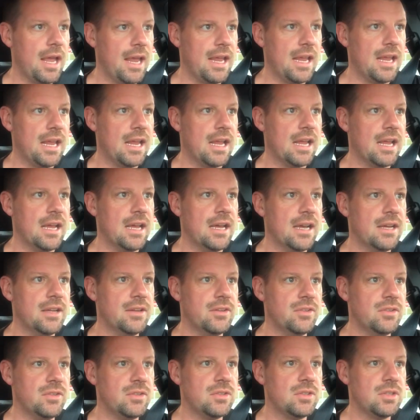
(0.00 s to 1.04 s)

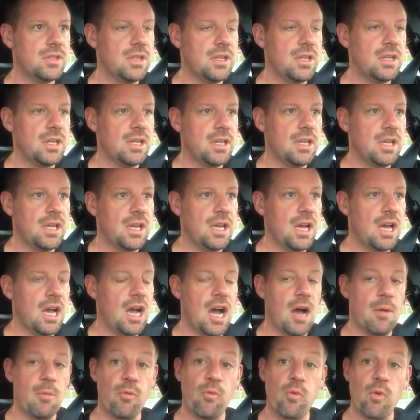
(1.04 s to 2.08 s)
and
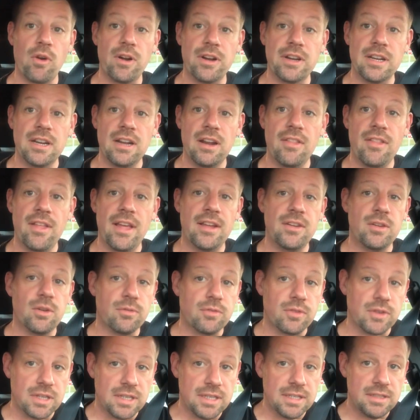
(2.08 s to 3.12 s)
uh, before I get into that,
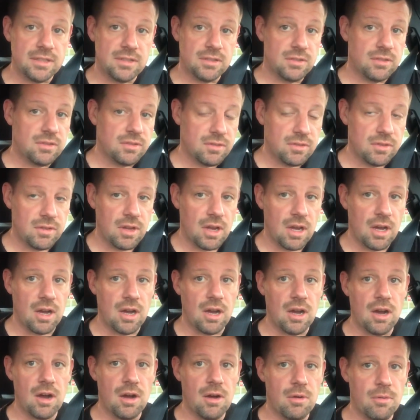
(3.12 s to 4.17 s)
don't forget
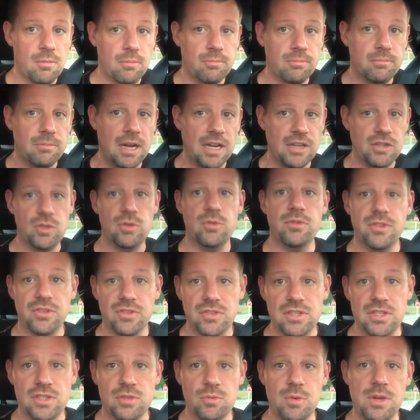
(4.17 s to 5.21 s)
um, I do
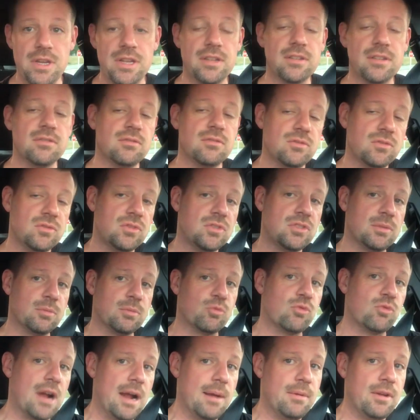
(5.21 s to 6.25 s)
this each week
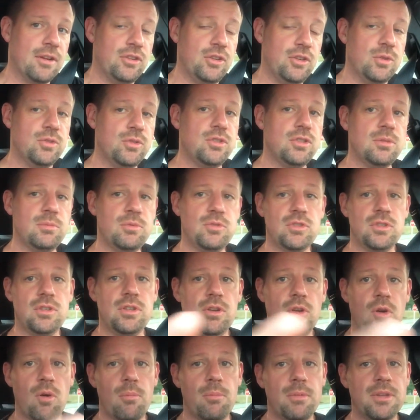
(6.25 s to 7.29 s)
subscribe on YouTube so
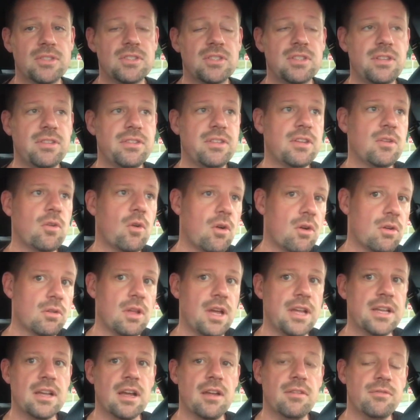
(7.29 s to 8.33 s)
you don't miss anything, or
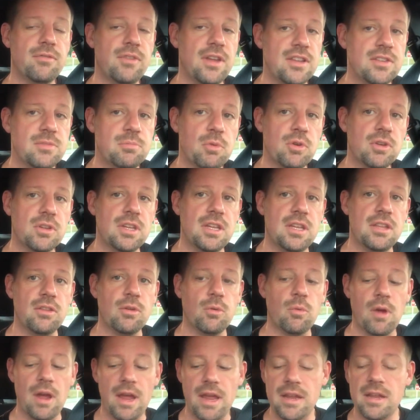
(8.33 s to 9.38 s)
like on Facebook.
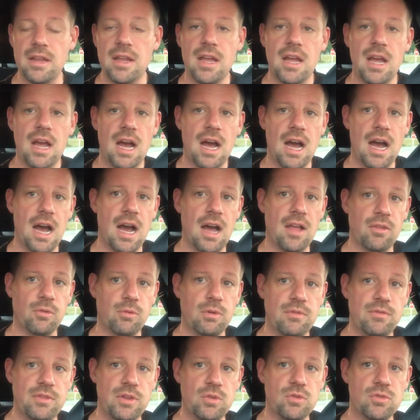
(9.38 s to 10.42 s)
Either way, uh, the
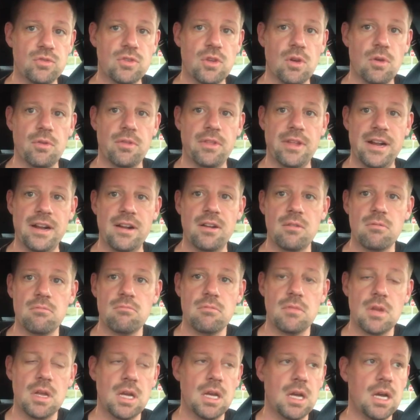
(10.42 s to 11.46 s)
reviews go there.
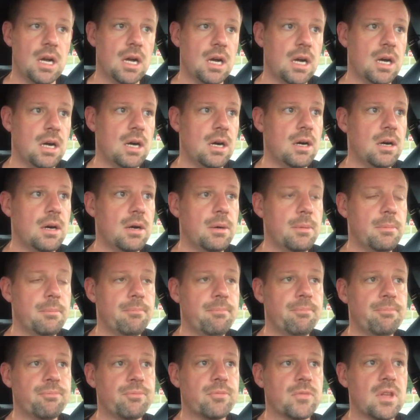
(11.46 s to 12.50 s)

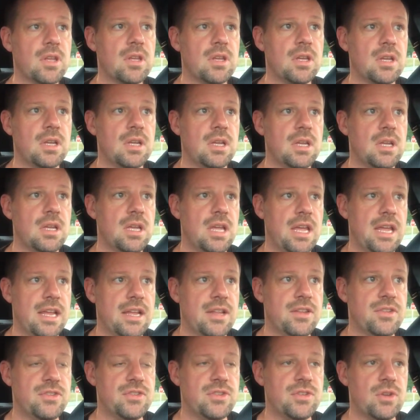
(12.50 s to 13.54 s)
Um,
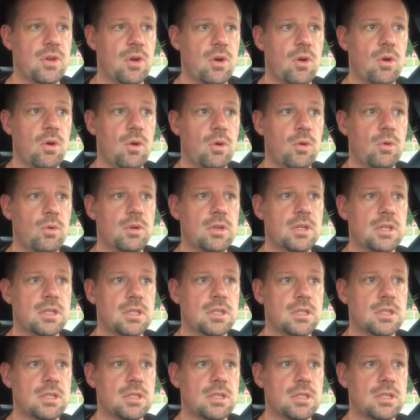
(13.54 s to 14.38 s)
and so,